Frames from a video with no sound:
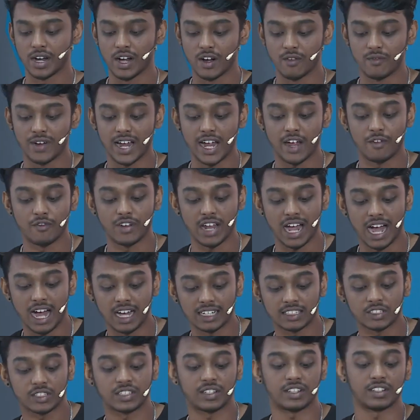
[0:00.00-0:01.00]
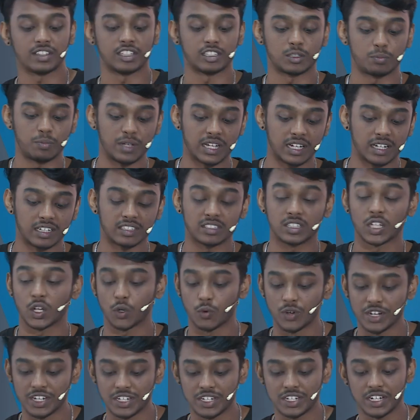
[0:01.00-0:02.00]
where we ask the speakers the
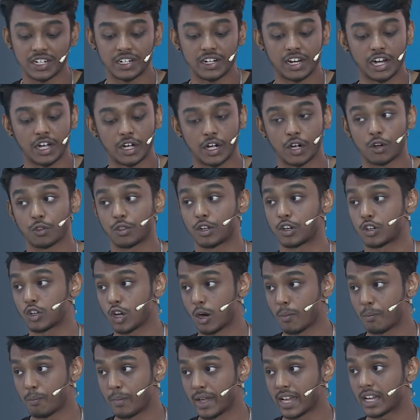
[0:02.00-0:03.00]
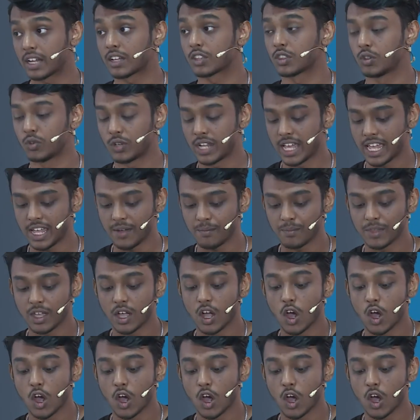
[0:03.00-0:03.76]
question related to the topic today,